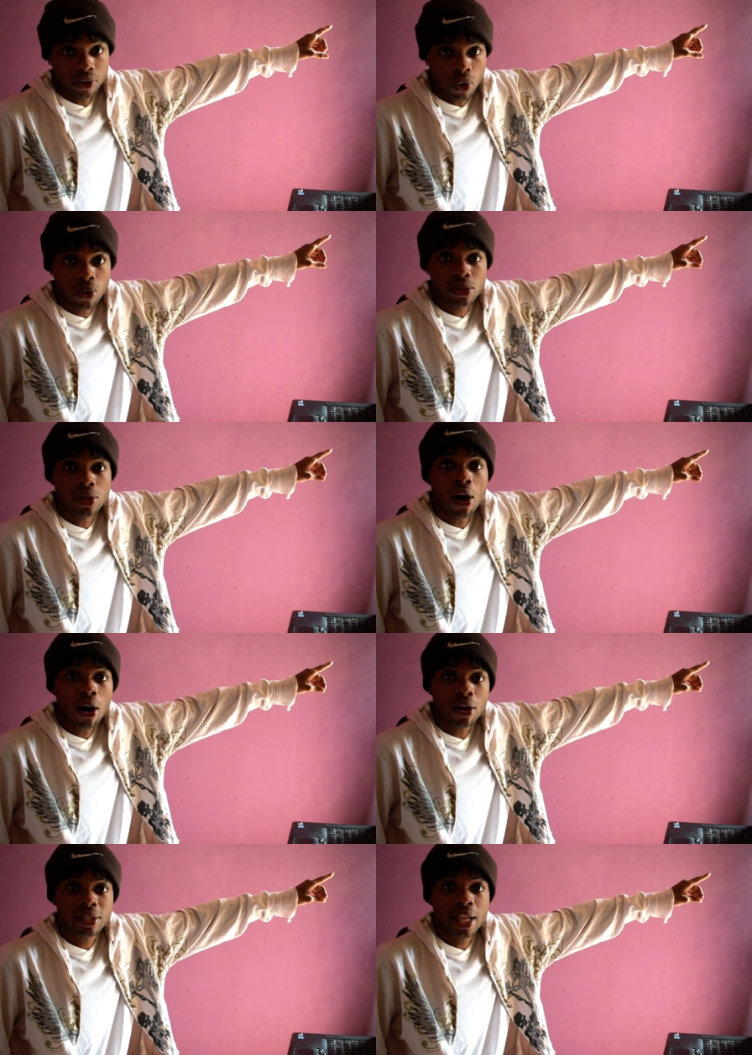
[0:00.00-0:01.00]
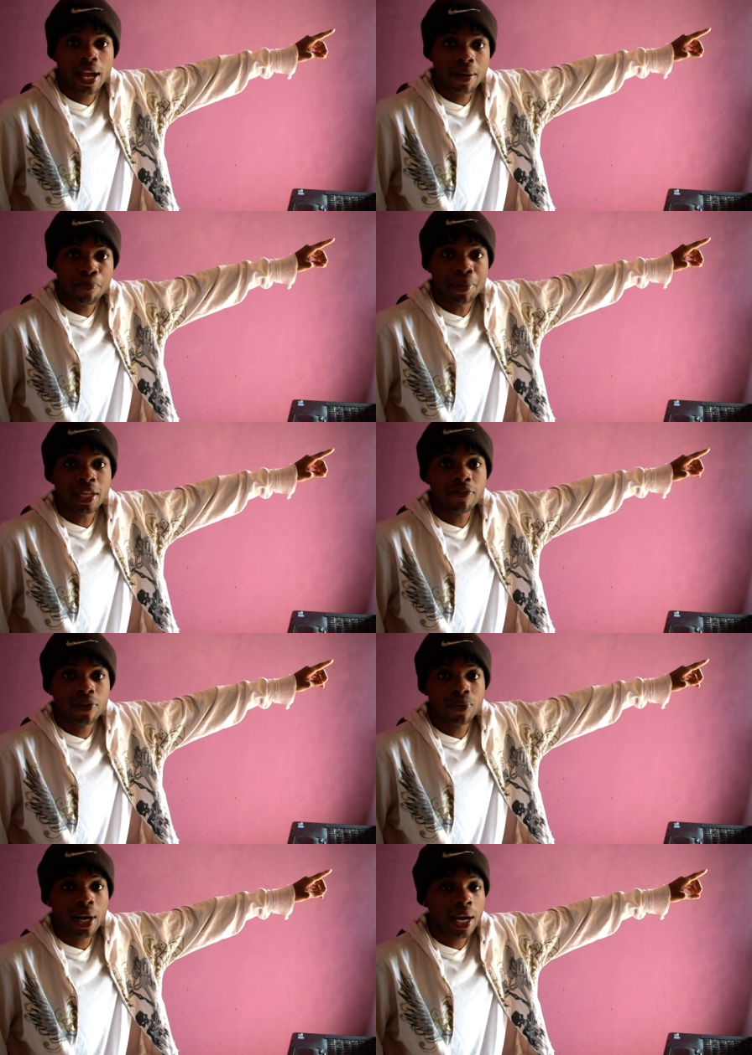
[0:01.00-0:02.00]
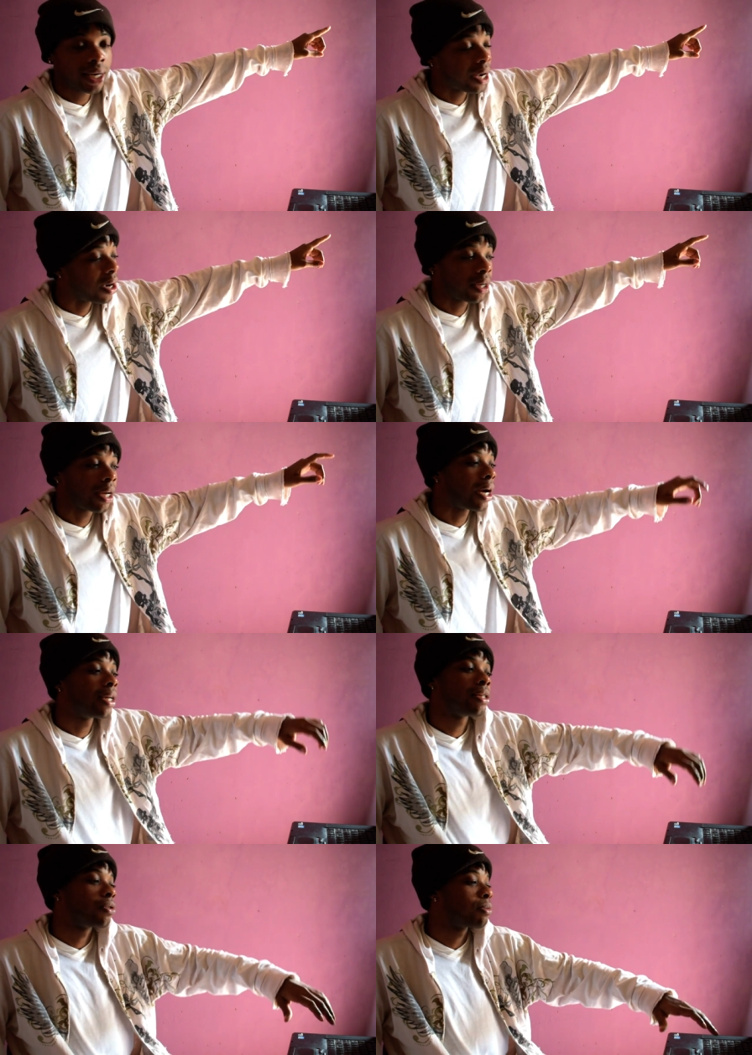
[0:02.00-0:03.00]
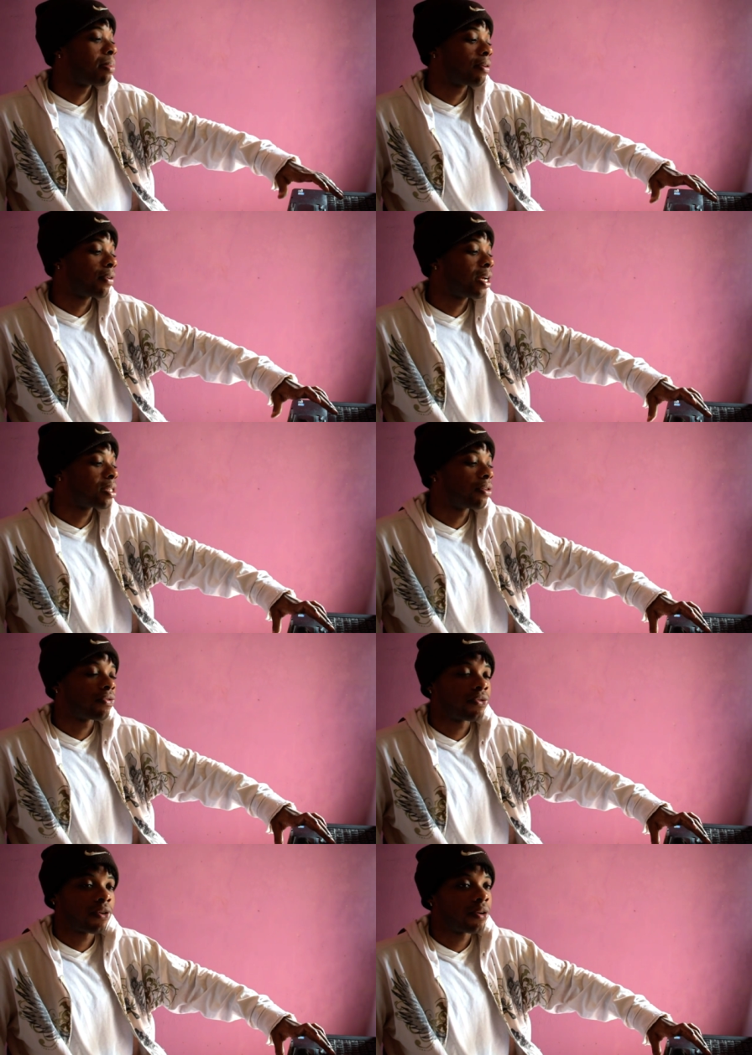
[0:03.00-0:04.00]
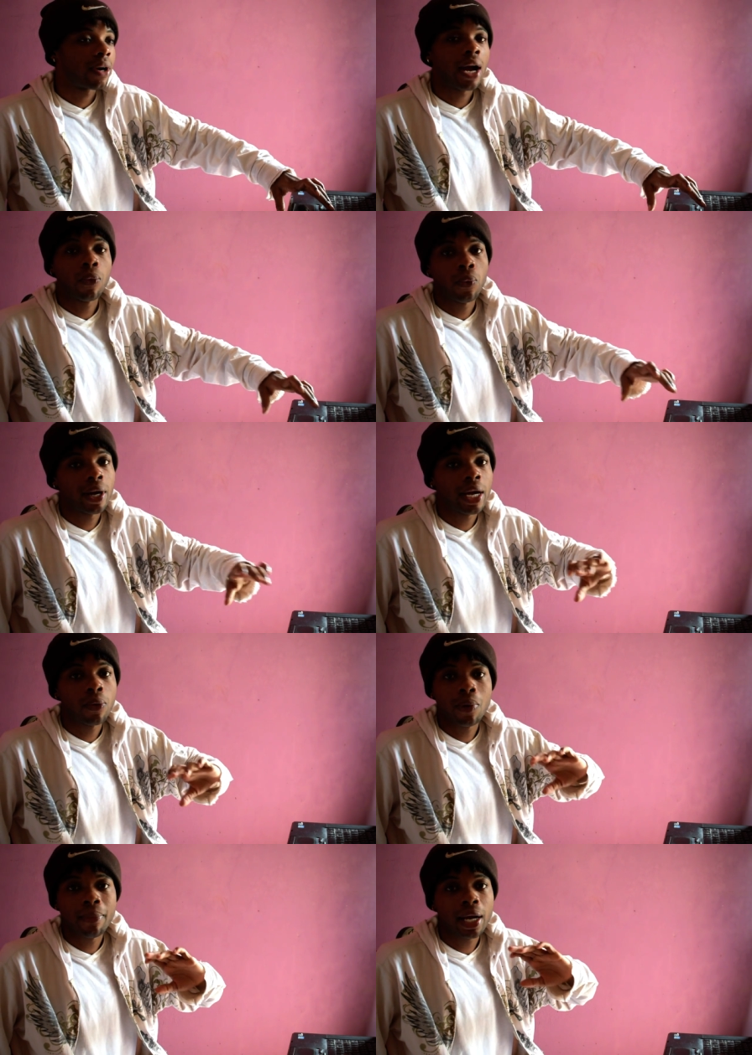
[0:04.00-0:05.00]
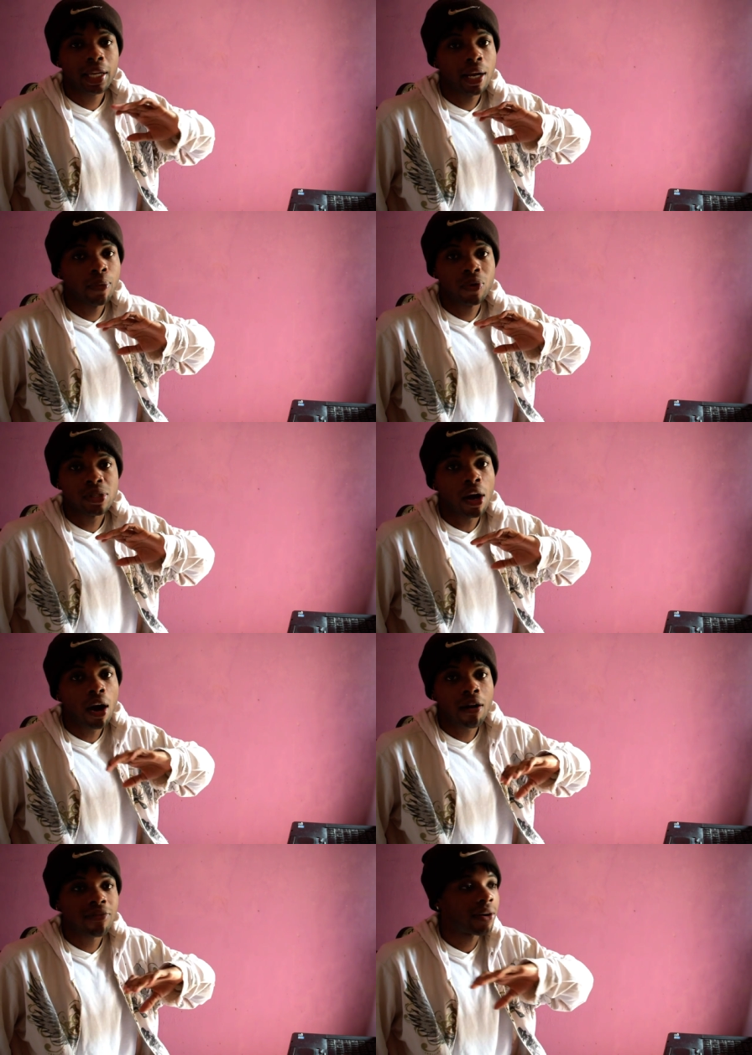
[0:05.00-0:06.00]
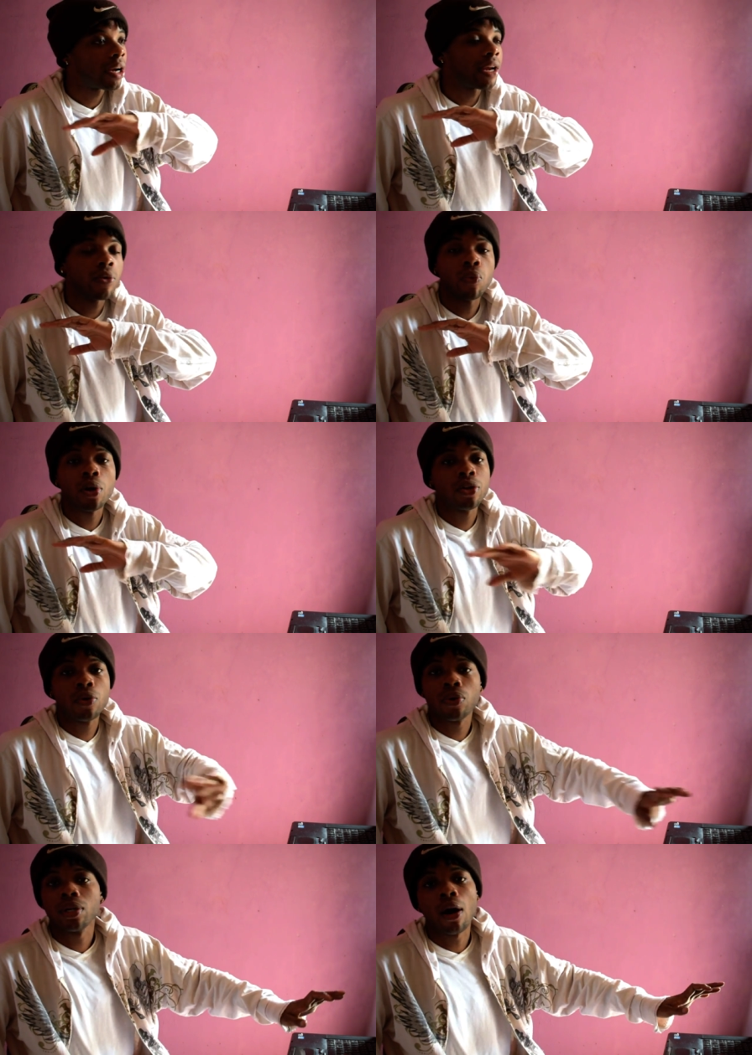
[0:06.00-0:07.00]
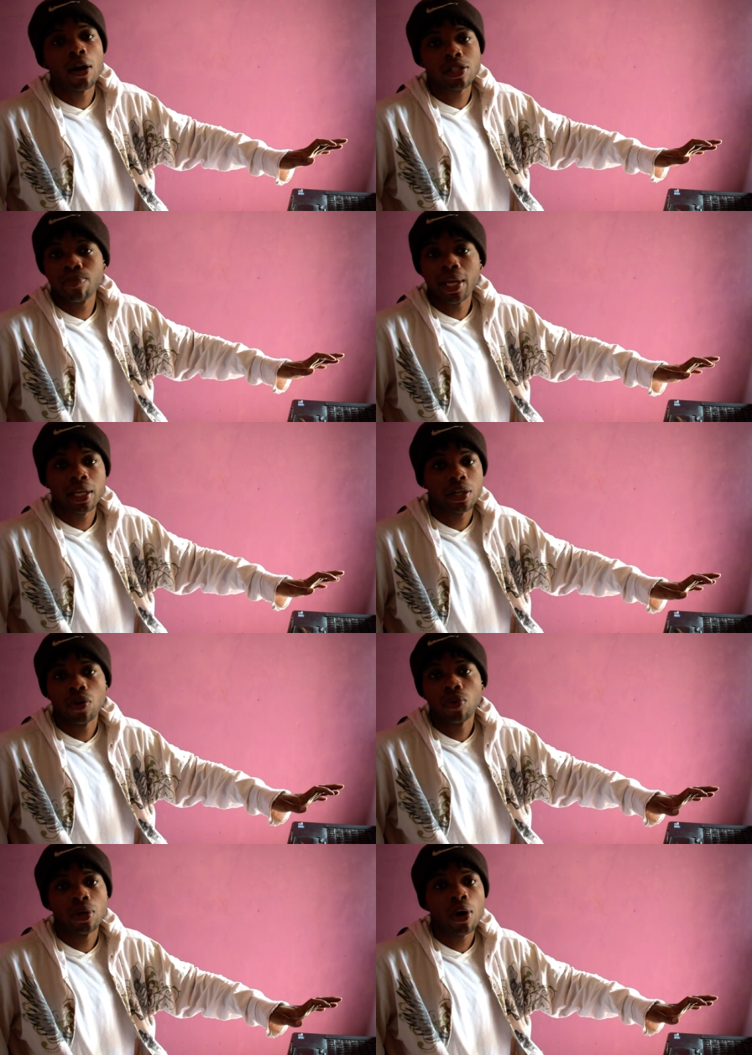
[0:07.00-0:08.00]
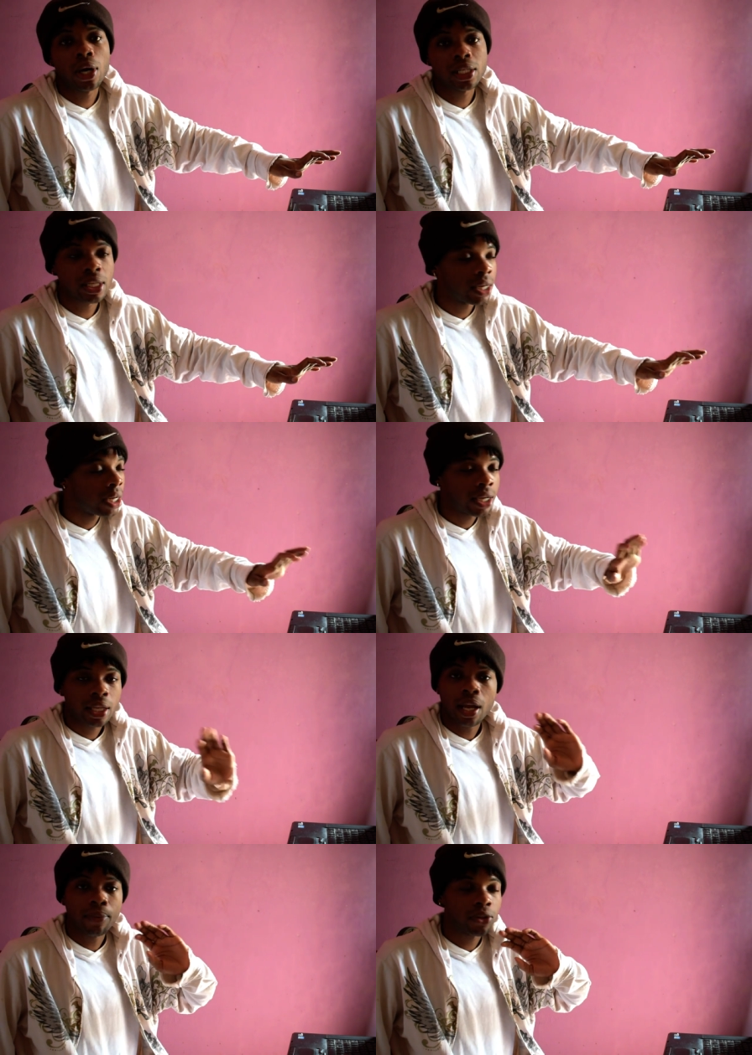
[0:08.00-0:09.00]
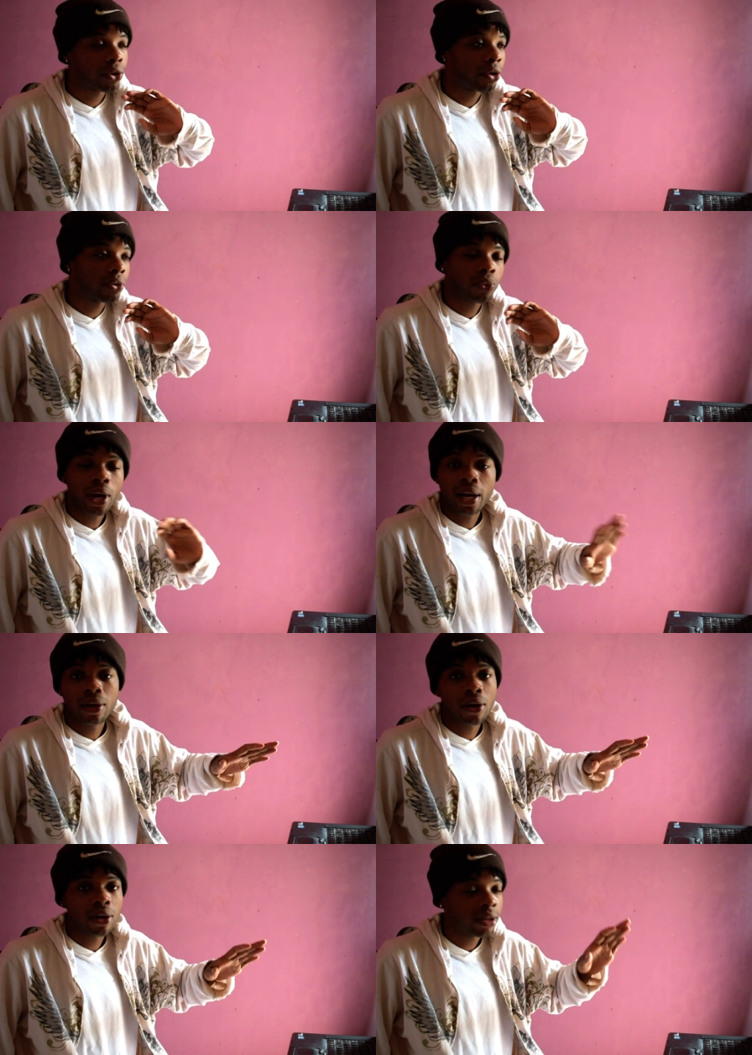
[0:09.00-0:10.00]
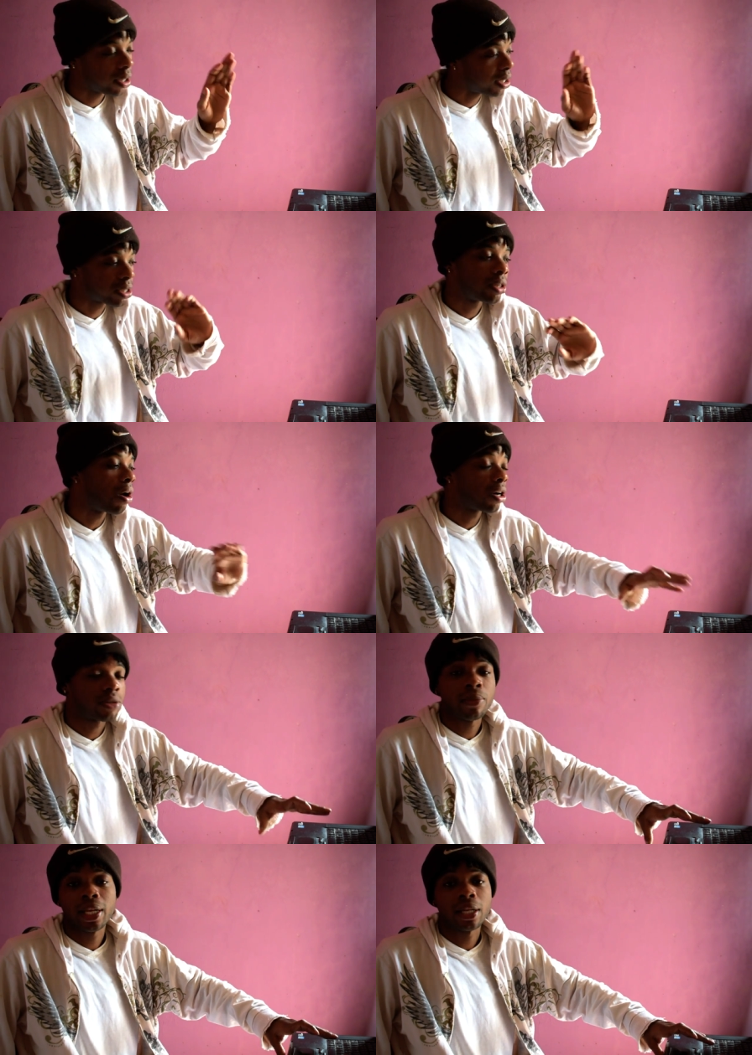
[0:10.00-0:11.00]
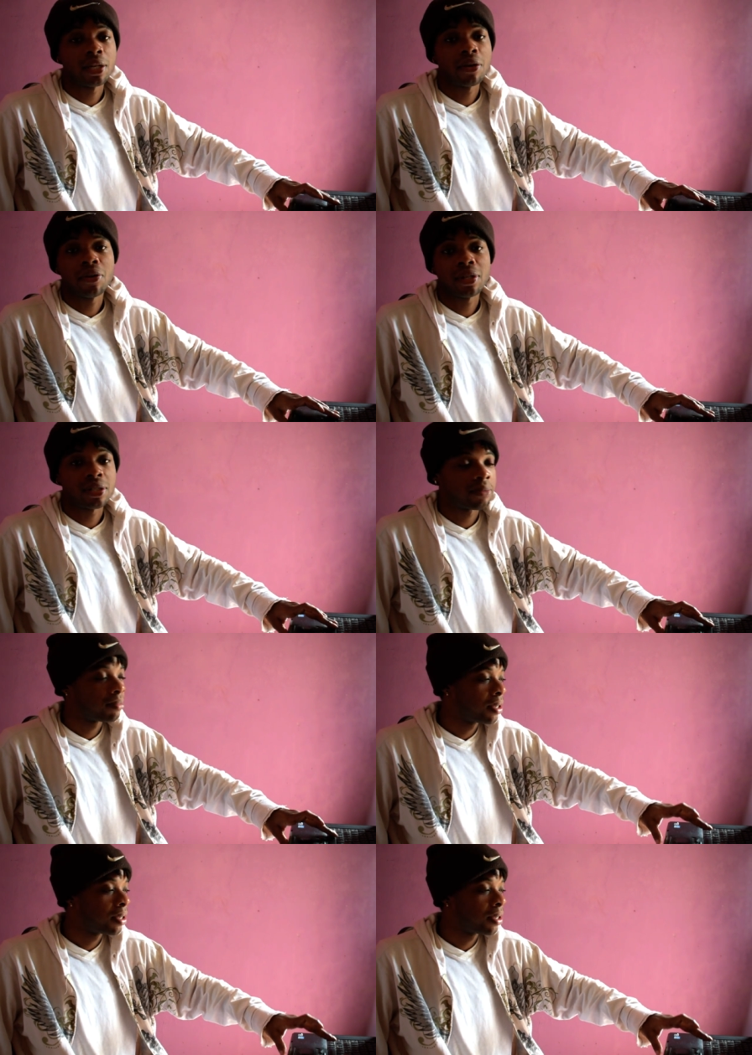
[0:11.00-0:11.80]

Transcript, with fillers: those dogs that beefing right now, y'all disrespecting as the fuck. When my camera was off, it wasn't no dogs making no noise. Camera turned right on, it's dogs making noise.